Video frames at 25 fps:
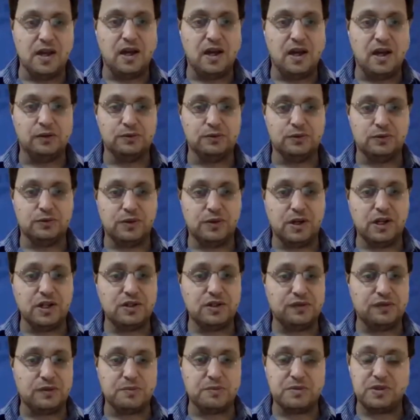and will range
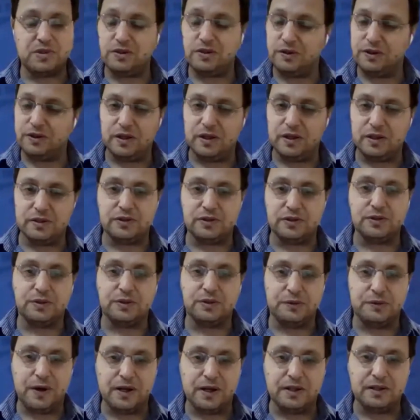from Syria to
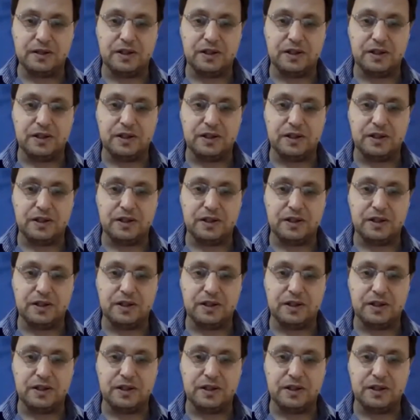Iran,